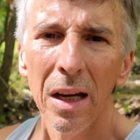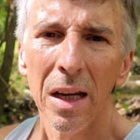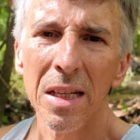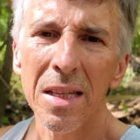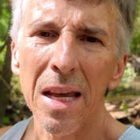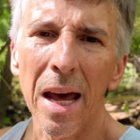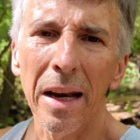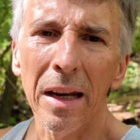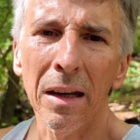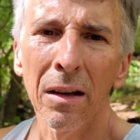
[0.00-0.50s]

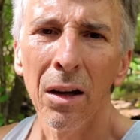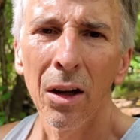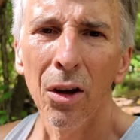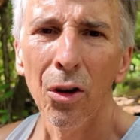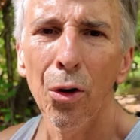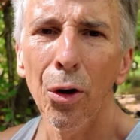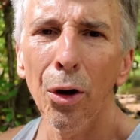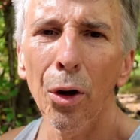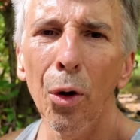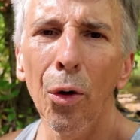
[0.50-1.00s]
It's that
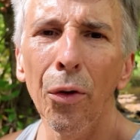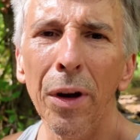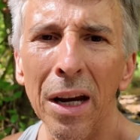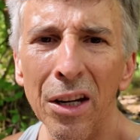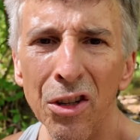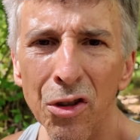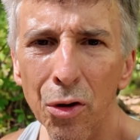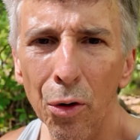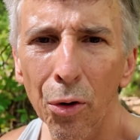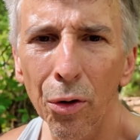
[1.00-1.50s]
good old
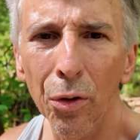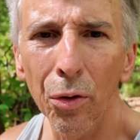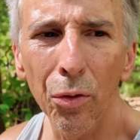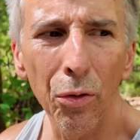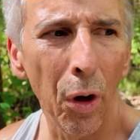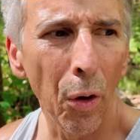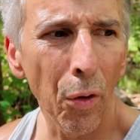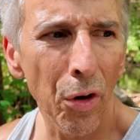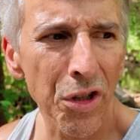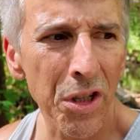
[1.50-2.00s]
external
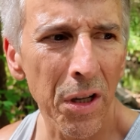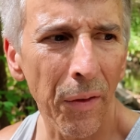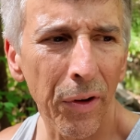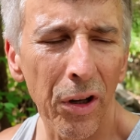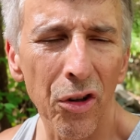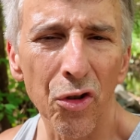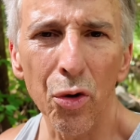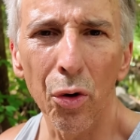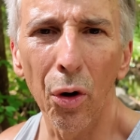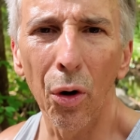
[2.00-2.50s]
locus of
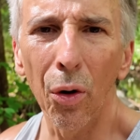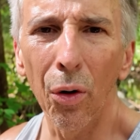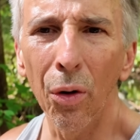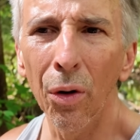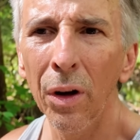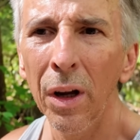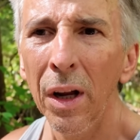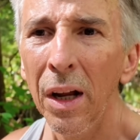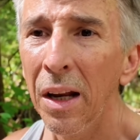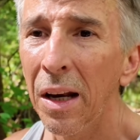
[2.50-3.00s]
control.
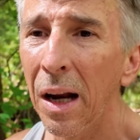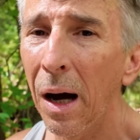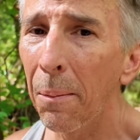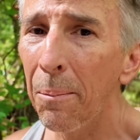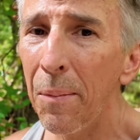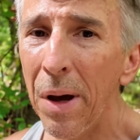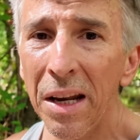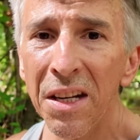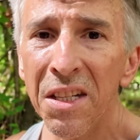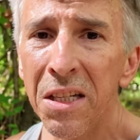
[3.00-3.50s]
Now,
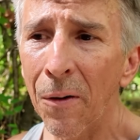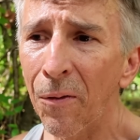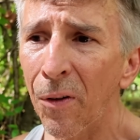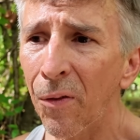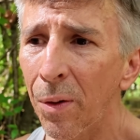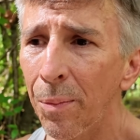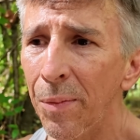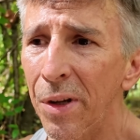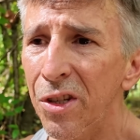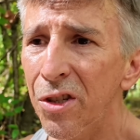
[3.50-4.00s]
men suffer
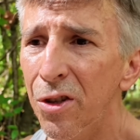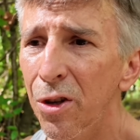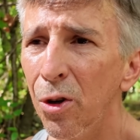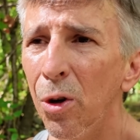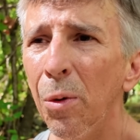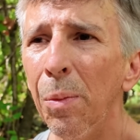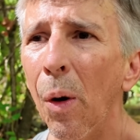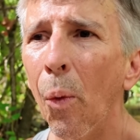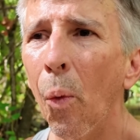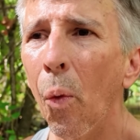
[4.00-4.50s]
from this
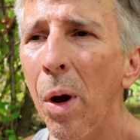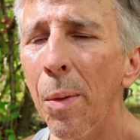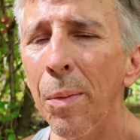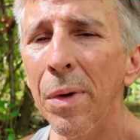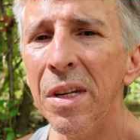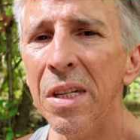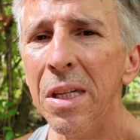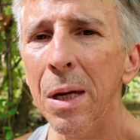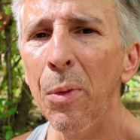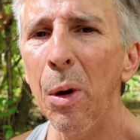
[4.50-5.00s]
too, but
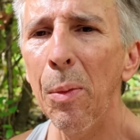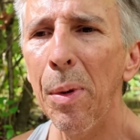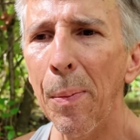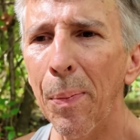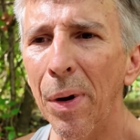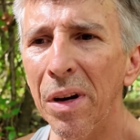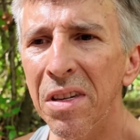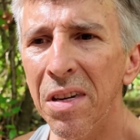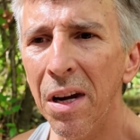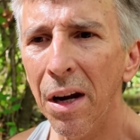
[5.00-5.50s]
women seem to be
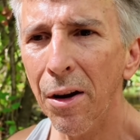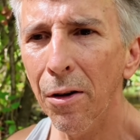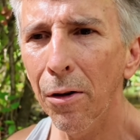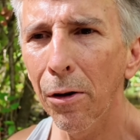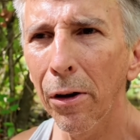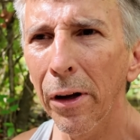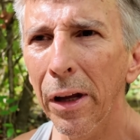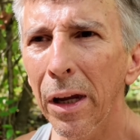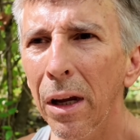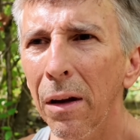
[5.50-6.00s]

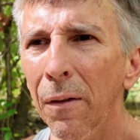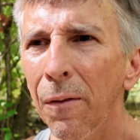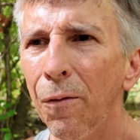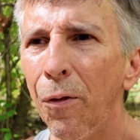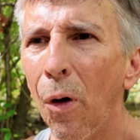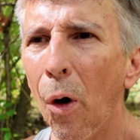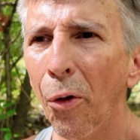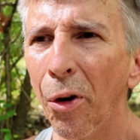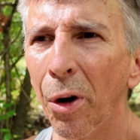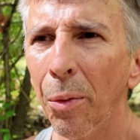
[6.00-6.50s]
particularly
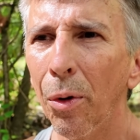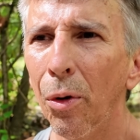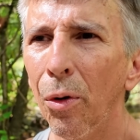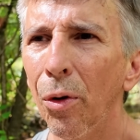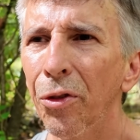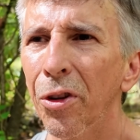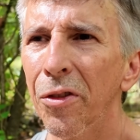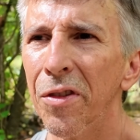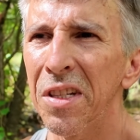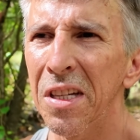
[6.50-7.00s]

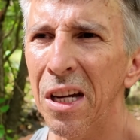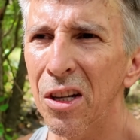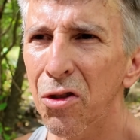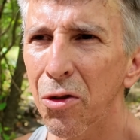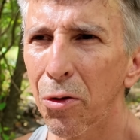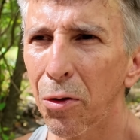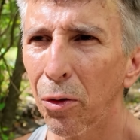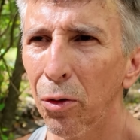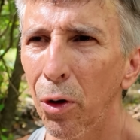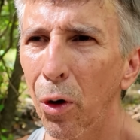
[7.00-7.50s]
vulnerable to this
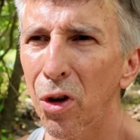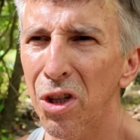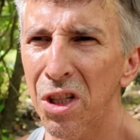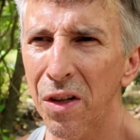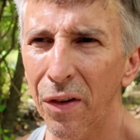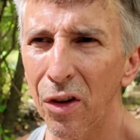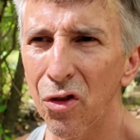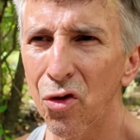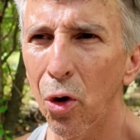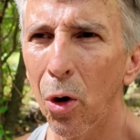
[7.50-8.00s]
external locus
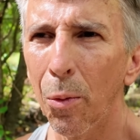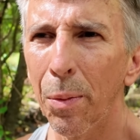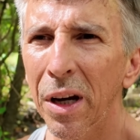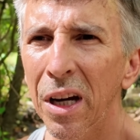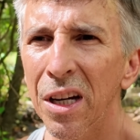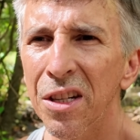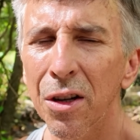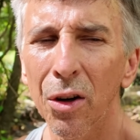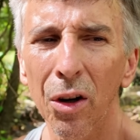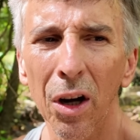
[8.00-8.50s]
of control
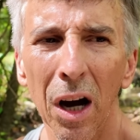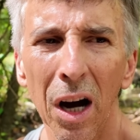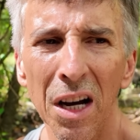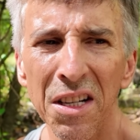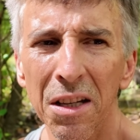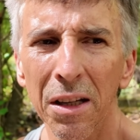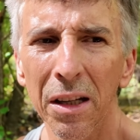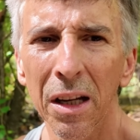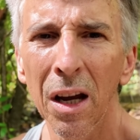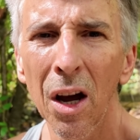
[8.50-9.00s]
because they're
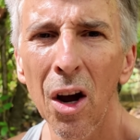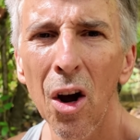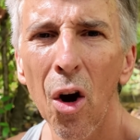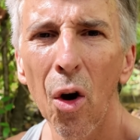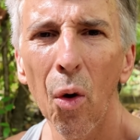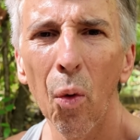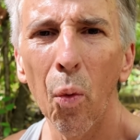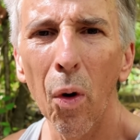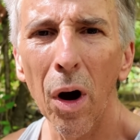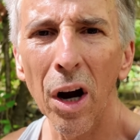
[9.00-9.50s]
constantly
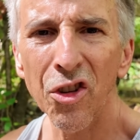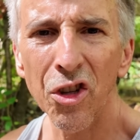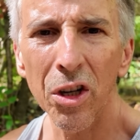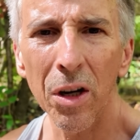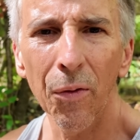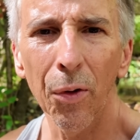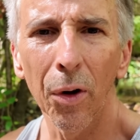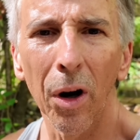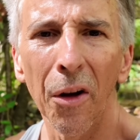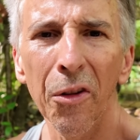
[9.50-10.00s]

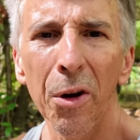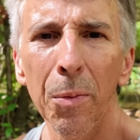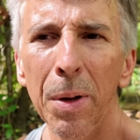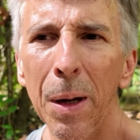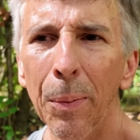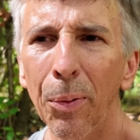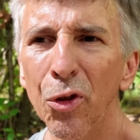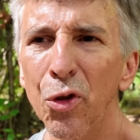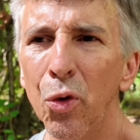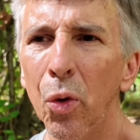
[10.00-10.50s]
watching for other
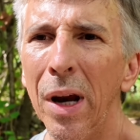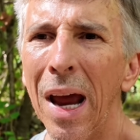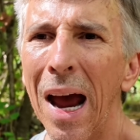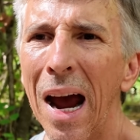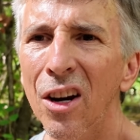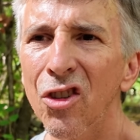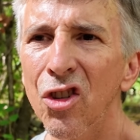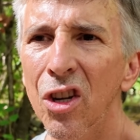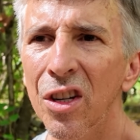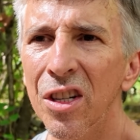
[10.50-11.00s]
people's
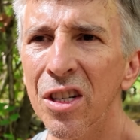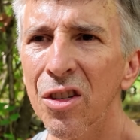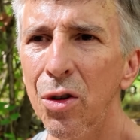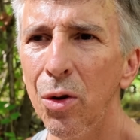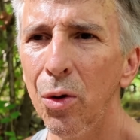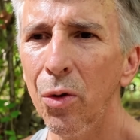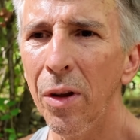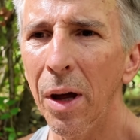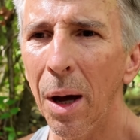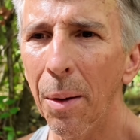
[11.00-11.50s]
reactions
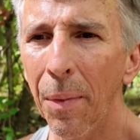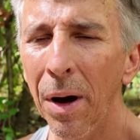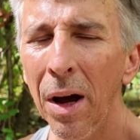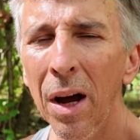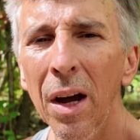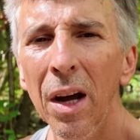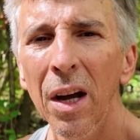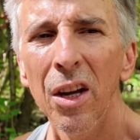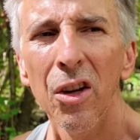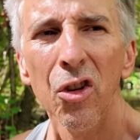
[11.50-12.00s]
to them.
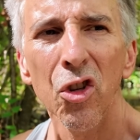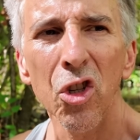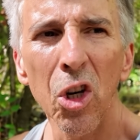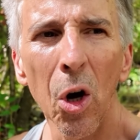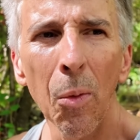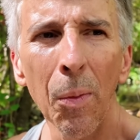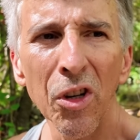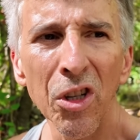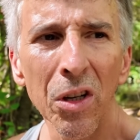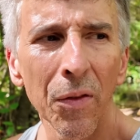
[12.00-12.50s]

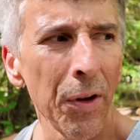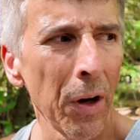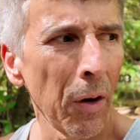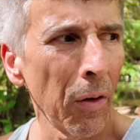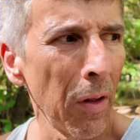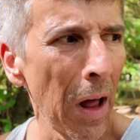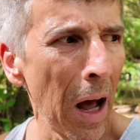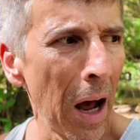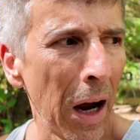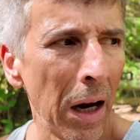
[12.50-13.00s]
So much of
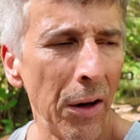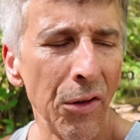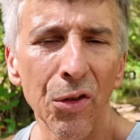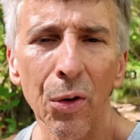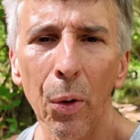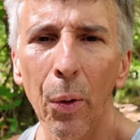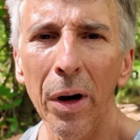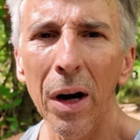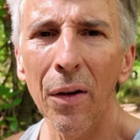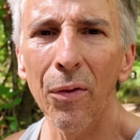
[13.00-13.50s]
their lives,
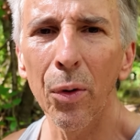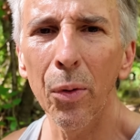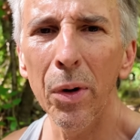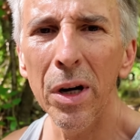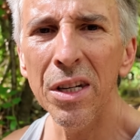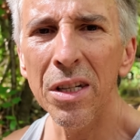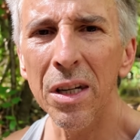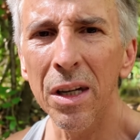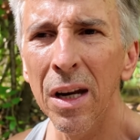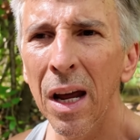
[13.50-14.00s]
for whatever
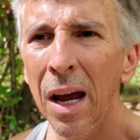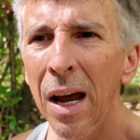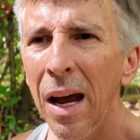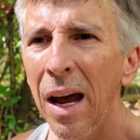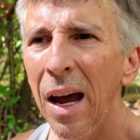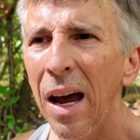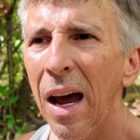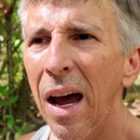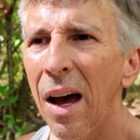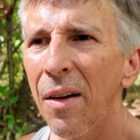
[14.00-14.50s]
reason,
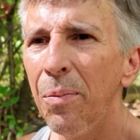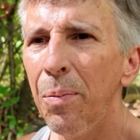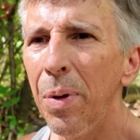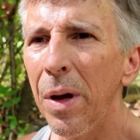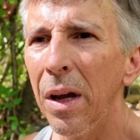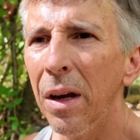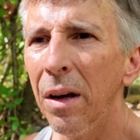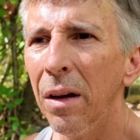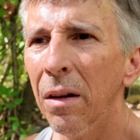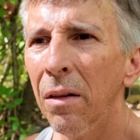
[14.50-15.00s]
have
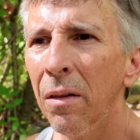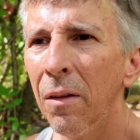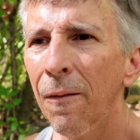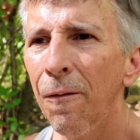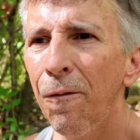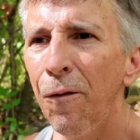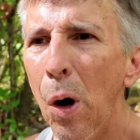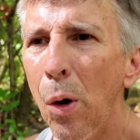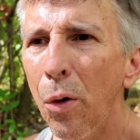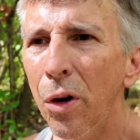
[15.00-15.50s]
been
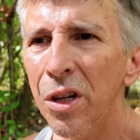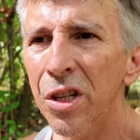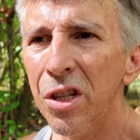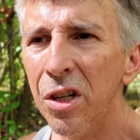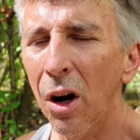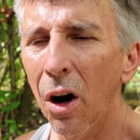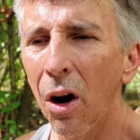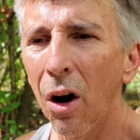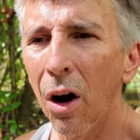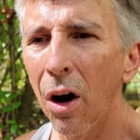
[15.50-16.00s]
focused
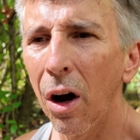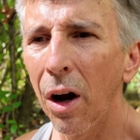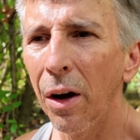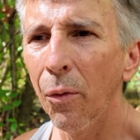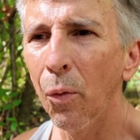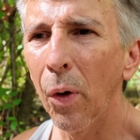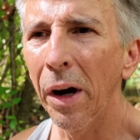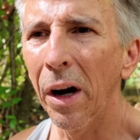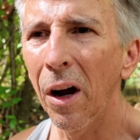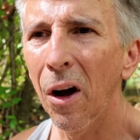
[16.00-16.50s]

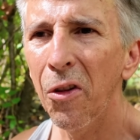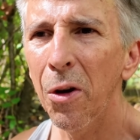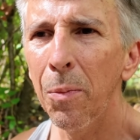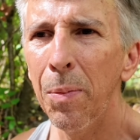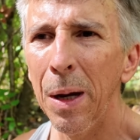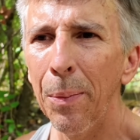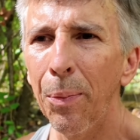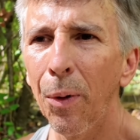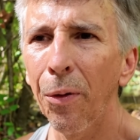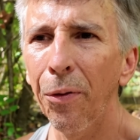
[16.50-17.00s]
on what other
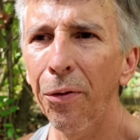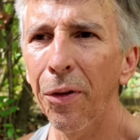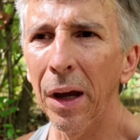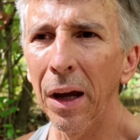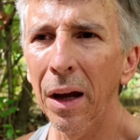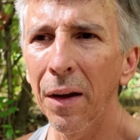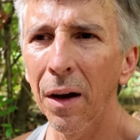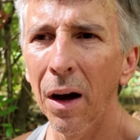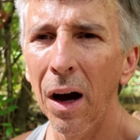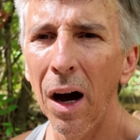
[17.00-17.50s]
people
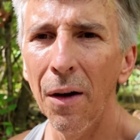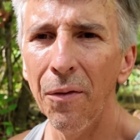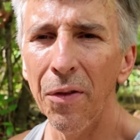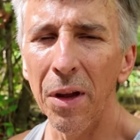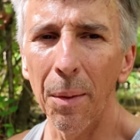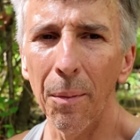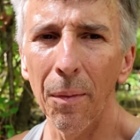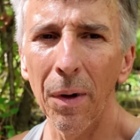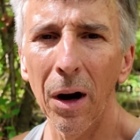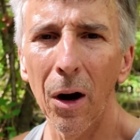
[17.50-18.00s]
think of
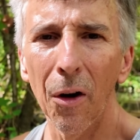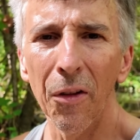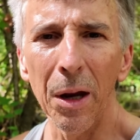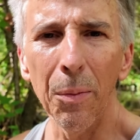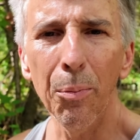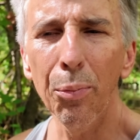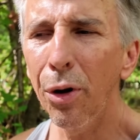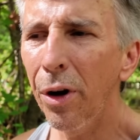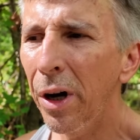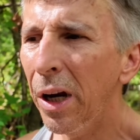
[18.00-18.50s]
them. Are
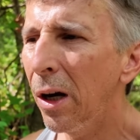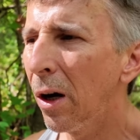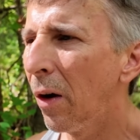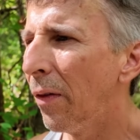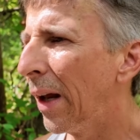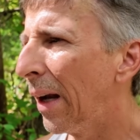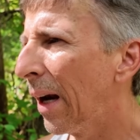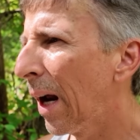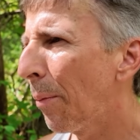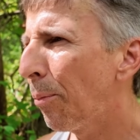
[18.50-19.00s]
they pretty? Are
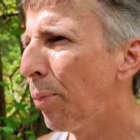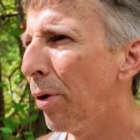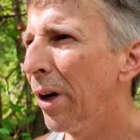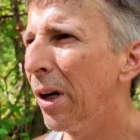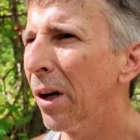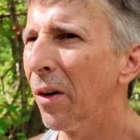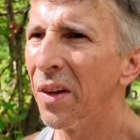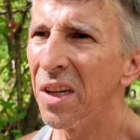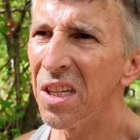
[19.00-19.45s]
they not pretty? Are